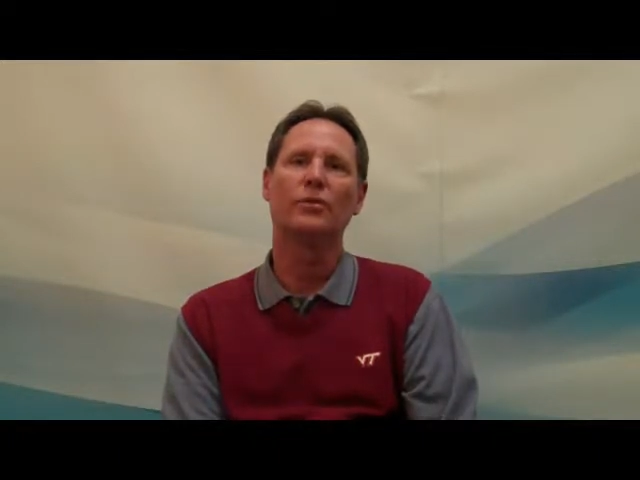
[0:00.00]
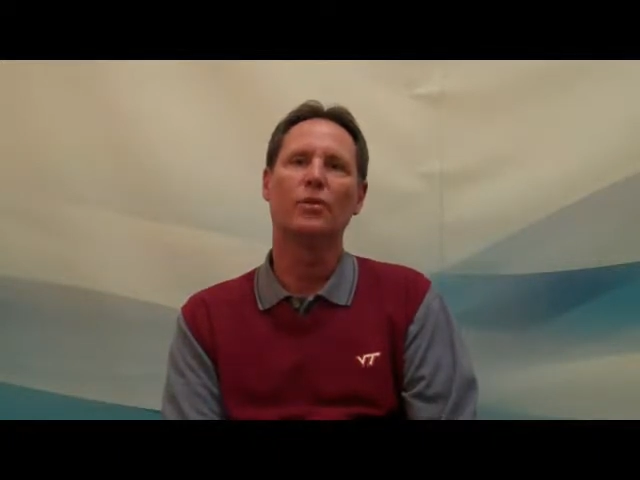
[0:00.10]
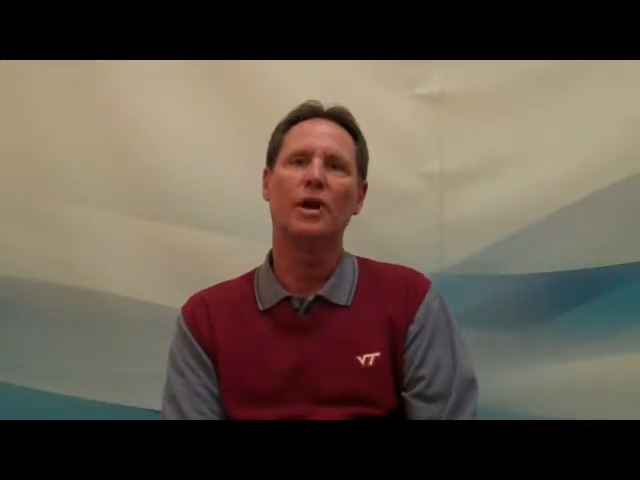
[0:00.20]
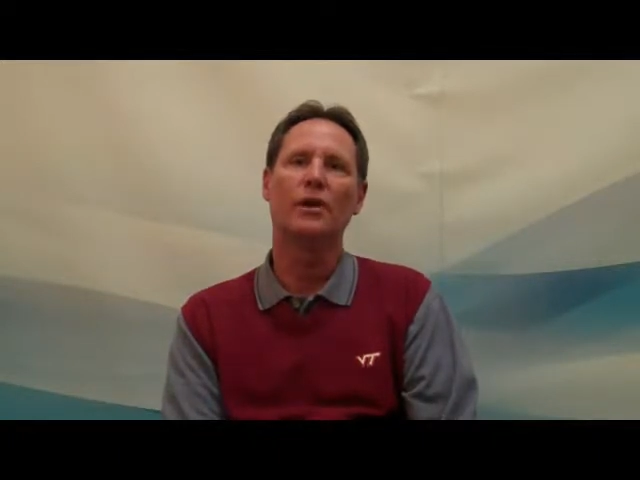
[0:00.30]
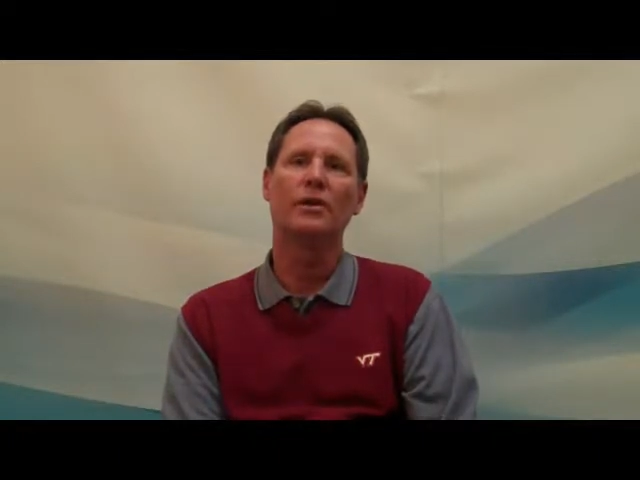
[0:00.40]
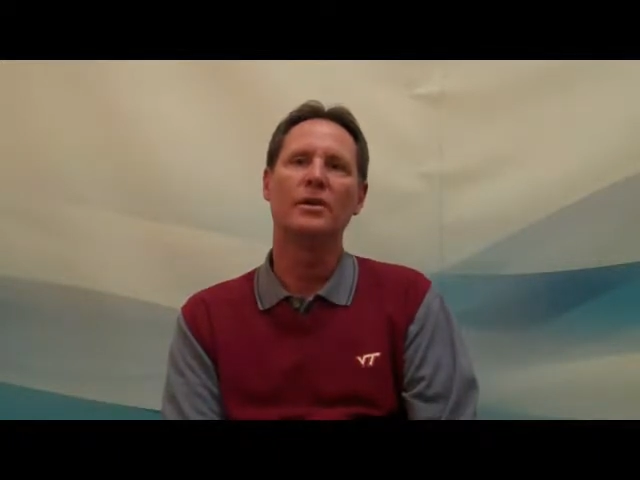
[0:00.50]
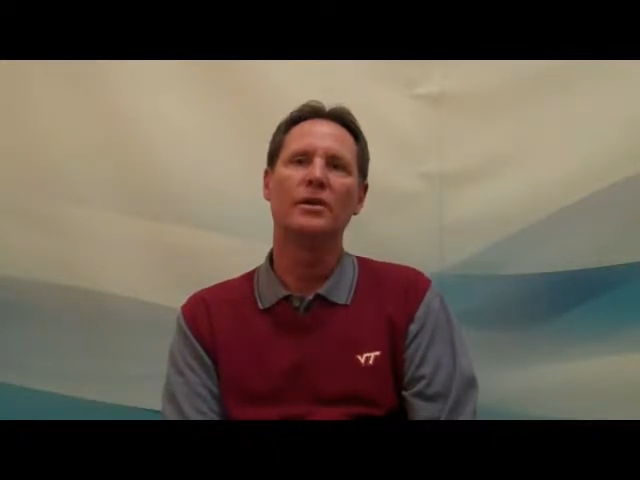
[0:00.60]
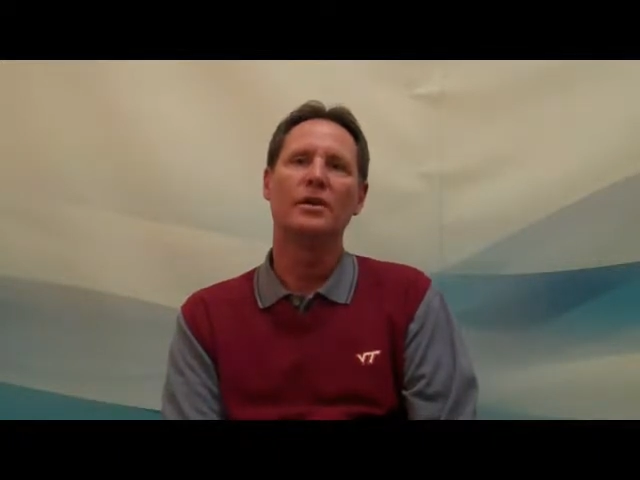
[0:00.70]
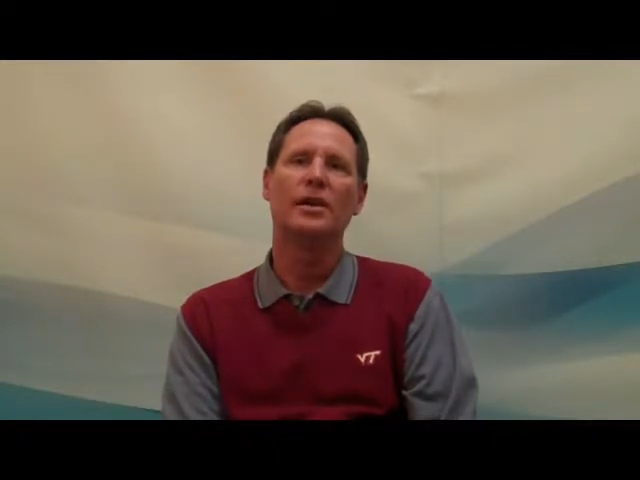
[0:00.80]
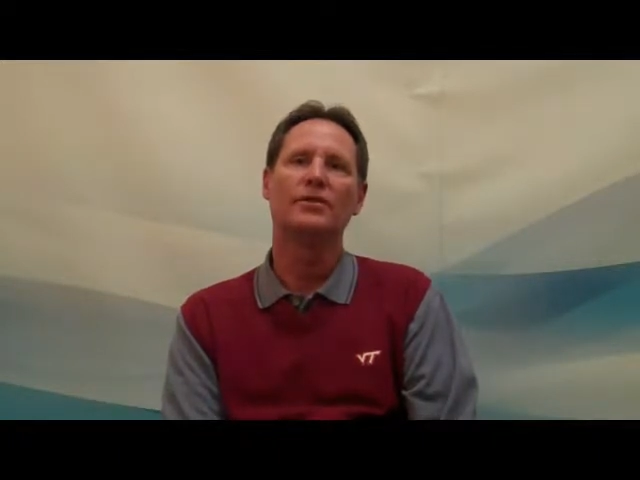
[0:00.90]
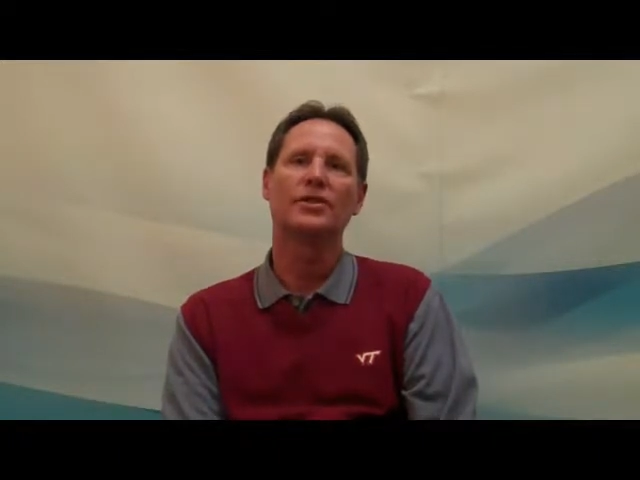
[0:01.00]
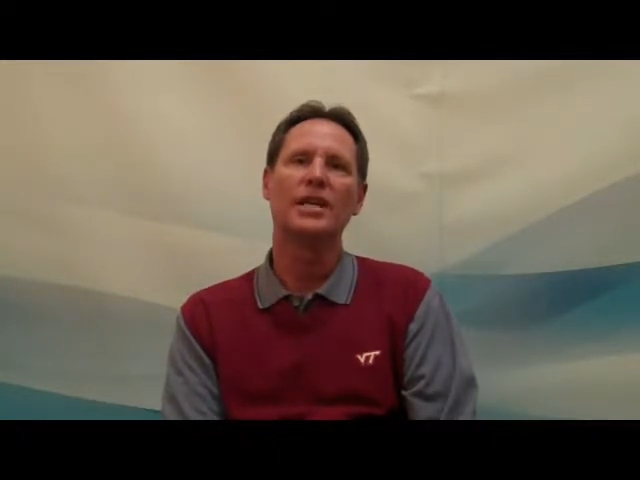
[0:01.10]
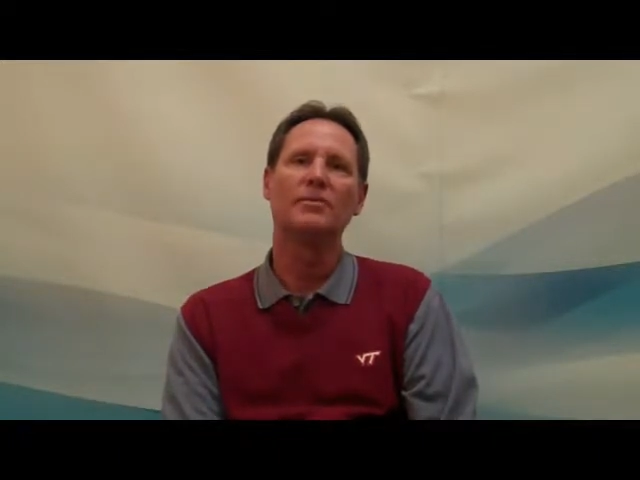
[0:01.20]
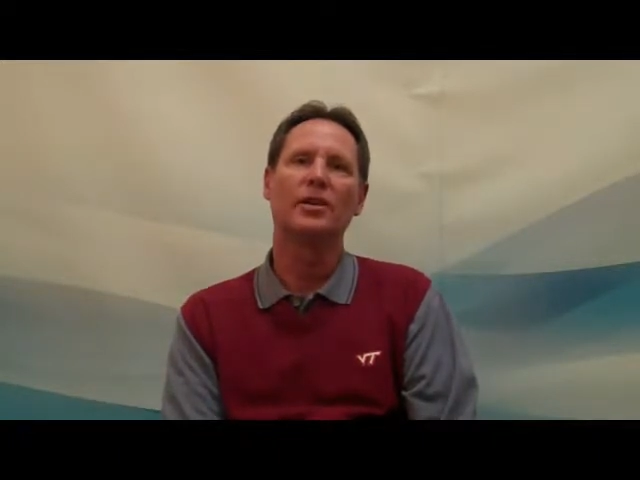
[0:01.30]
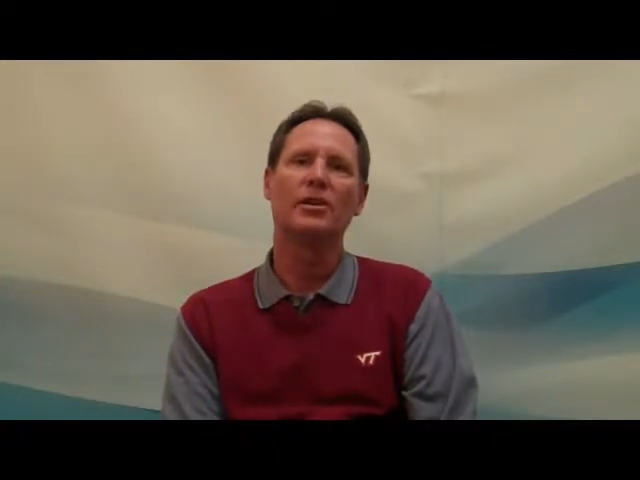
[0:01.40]
the water of
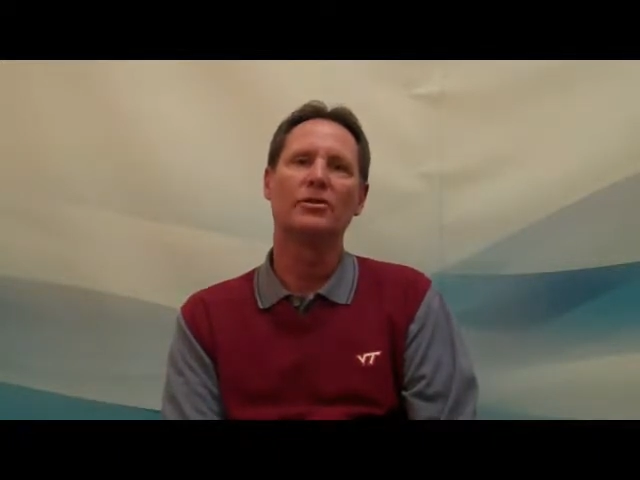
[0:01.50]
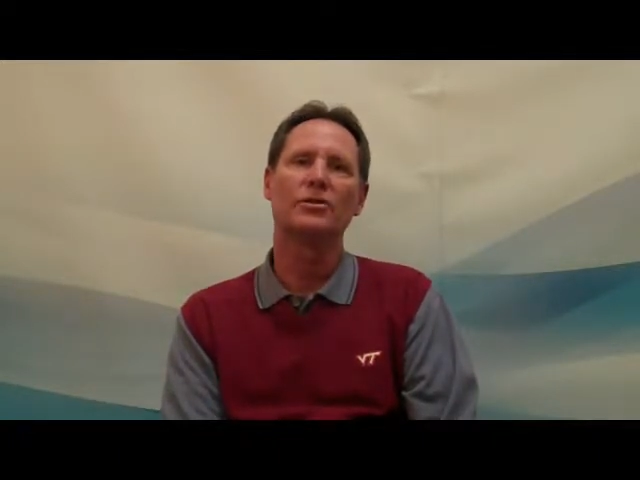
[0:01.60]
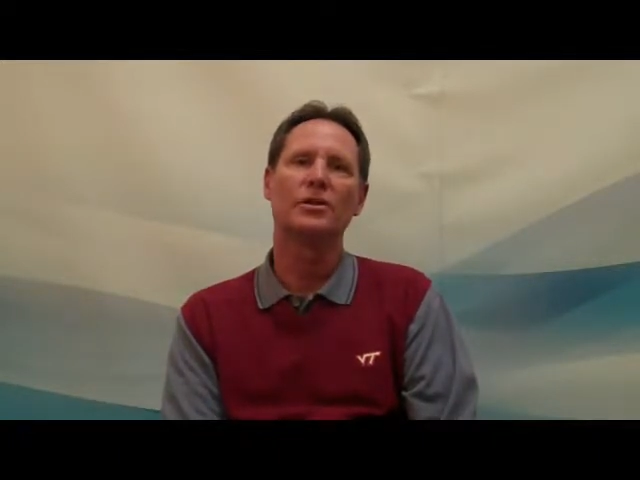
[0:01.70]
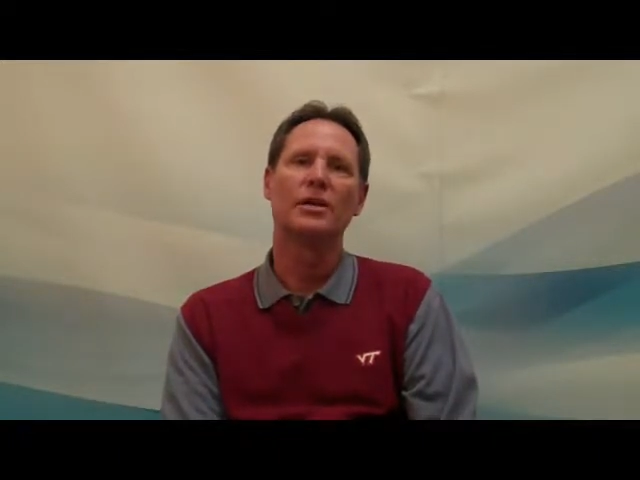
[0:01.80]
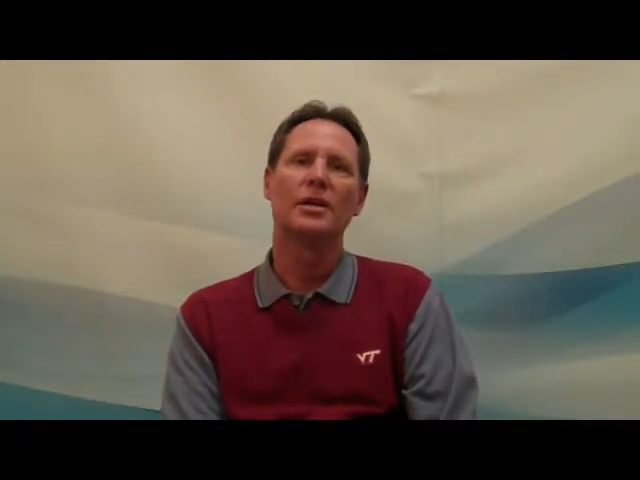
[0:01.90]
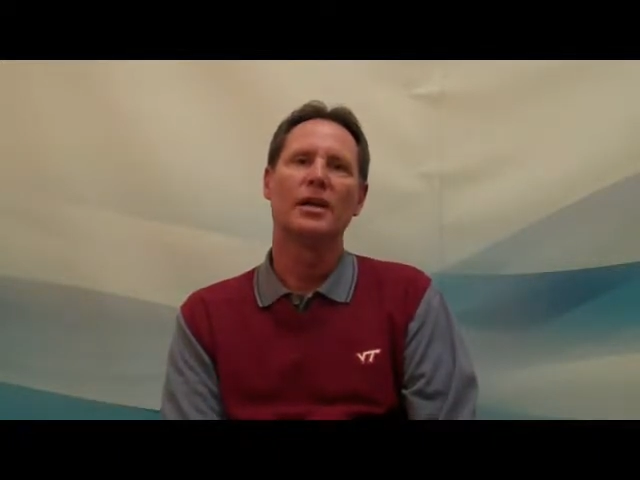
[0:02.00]
steam cleaners.